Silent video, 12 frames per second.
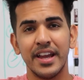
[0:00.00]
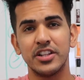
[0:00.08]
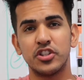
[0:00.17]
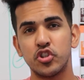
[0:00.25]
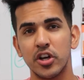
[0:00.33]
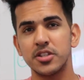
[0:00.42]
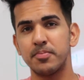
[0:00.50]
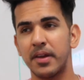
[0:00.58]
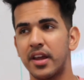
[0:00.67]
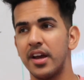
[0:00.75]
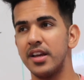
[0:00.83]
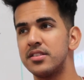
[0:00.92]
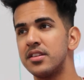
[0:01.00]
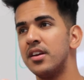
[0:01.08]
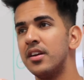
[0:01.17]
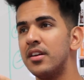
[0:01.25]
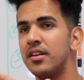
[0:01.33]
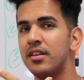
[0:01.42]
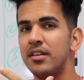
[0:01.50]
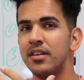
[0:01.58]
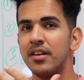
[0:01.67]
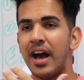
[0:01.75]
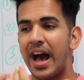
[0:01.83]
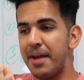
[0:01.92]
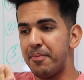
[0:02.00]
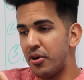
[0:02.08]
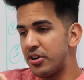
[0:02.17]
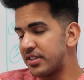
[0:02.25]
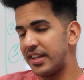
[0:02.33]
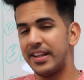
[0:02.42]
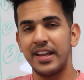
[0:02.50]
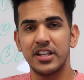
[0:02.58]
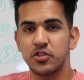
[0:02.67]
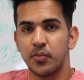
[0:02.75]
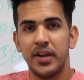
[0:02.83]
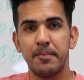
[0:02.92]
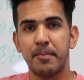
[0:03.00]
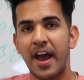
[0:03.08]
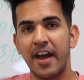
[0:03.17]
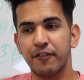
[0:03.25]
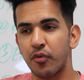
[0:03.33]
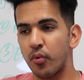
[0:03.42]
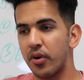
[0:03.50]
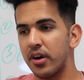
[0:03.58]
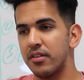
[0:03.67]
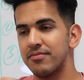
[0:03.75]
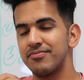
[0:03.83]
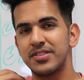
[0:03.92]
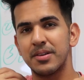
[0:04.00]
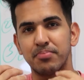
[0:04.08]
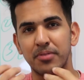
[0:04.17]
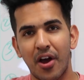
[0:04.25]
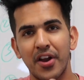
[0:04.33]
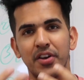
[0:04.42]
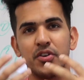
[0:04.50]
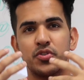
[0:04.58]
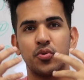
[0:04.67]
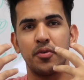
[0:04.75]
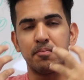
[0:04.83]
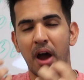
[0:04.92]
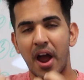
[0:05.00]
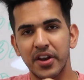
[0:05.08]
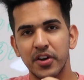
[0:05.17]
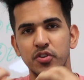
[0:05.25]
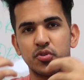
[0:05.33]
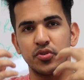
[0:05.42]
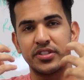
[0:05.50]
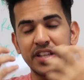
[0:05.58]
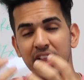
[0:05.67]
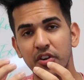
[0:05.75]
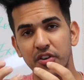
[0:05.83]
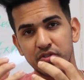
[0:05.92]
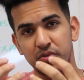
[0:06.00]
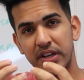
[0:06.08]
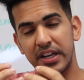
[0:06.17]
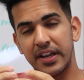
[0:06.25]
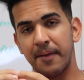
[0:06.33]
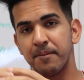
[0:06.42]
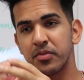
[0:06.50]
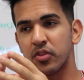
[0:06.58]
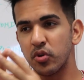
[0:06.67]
It's just because I personally think it's really bad for suppliers or buyers or sellers, really,